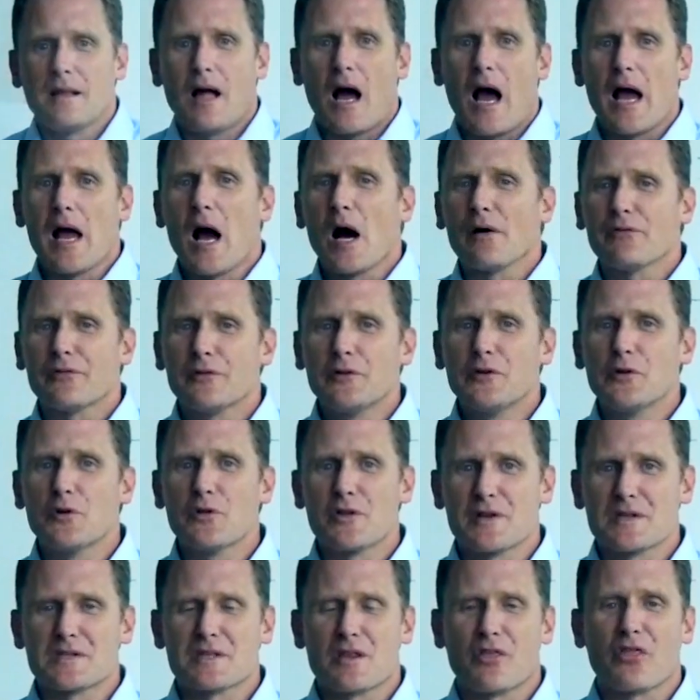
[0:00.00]
I often do
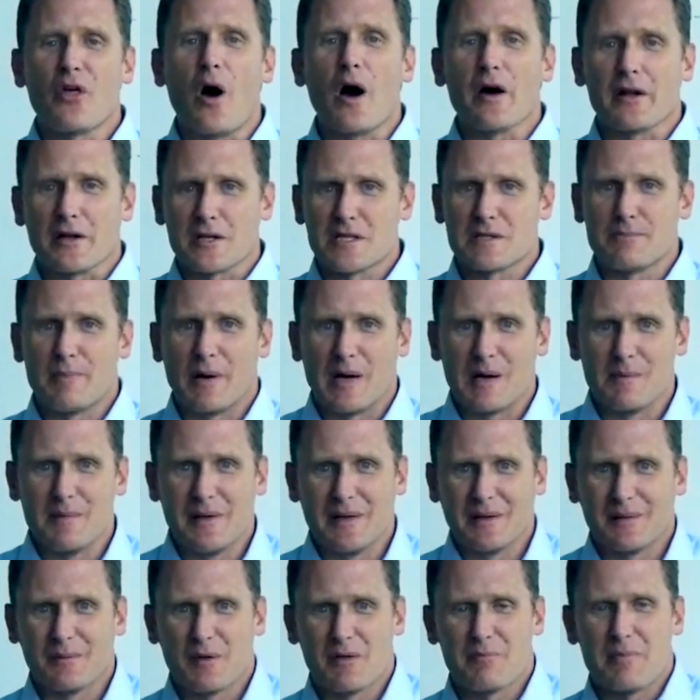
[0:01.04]
this thought
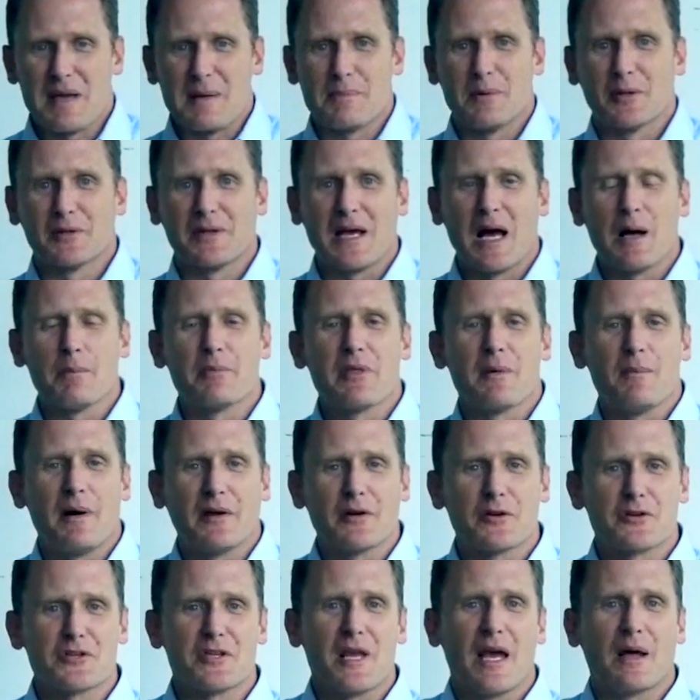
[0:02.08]
experiment with people to help them
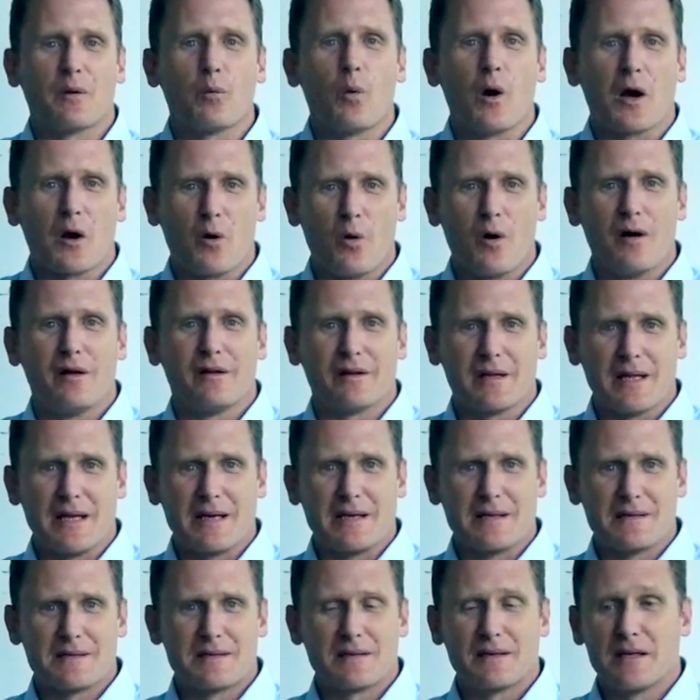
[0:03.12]
understand what quality
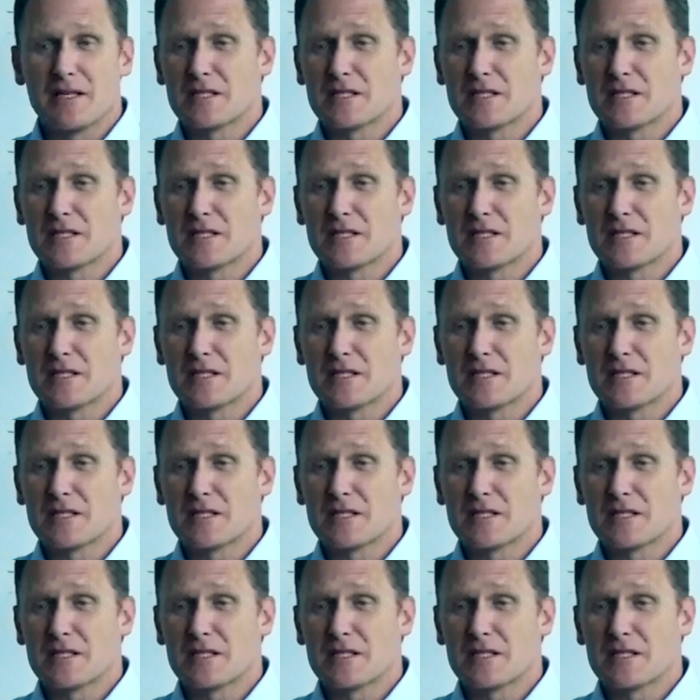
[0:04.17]
is.